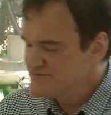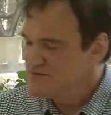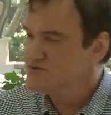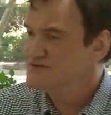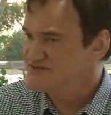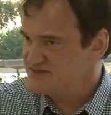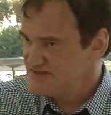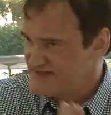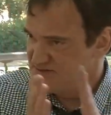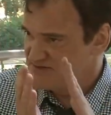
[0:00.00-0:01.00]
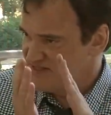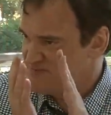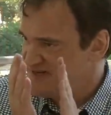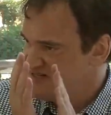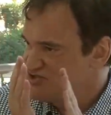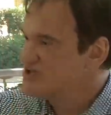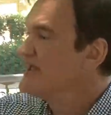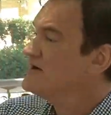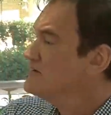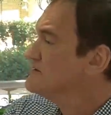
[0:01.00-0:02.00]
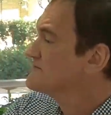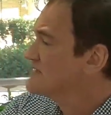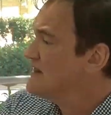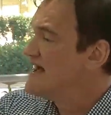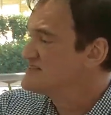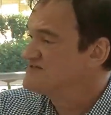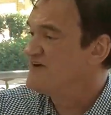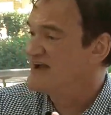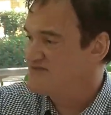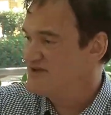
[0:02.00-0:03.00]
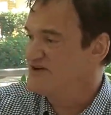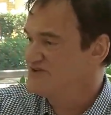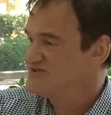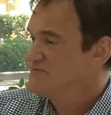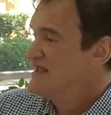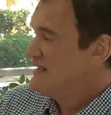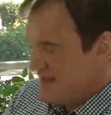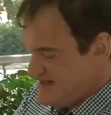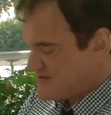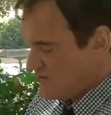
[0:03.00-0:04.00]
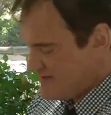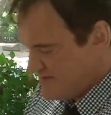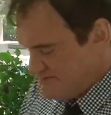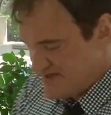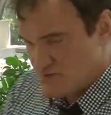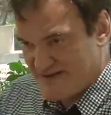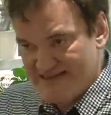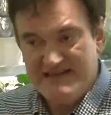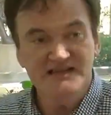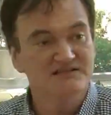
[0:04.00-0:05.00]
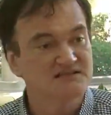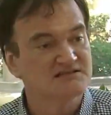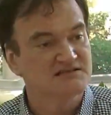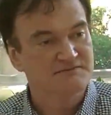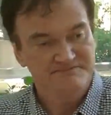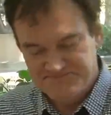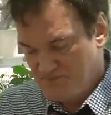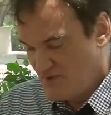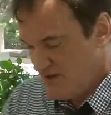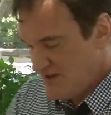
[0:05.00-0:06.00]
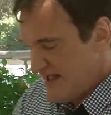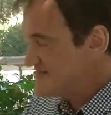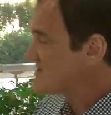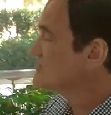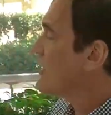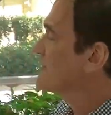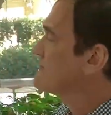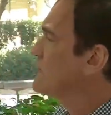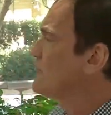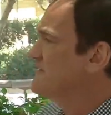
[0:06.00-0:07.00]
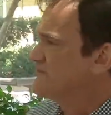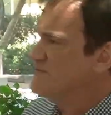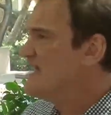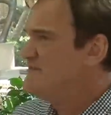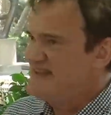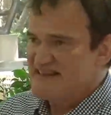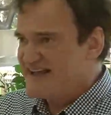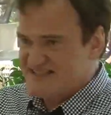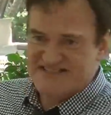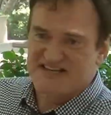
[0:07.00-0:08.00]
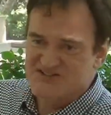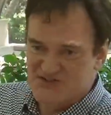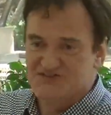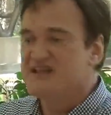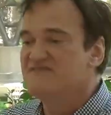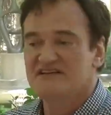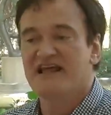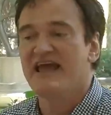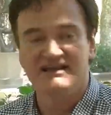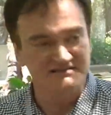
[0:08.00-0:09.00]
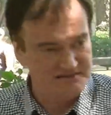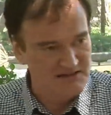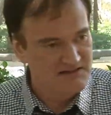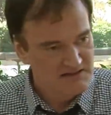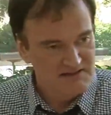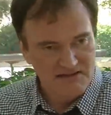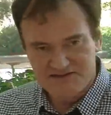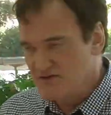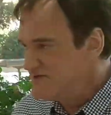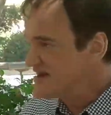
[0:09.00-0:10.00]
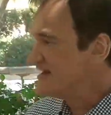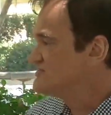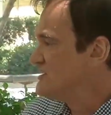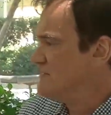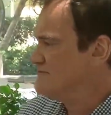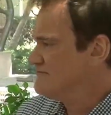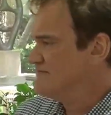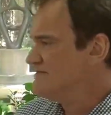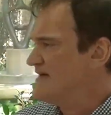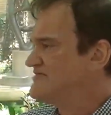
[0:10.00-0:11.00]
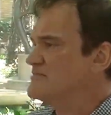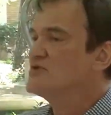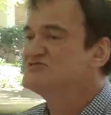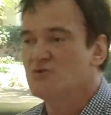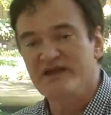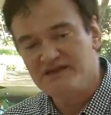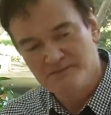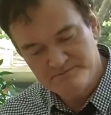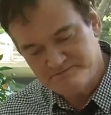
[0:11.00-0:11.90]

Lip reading: of Lewis has been in jail for the last 5 years. He's only been released at the start of the movie for maybe like 6 or 7 days. He's only been out of jail at the most a week.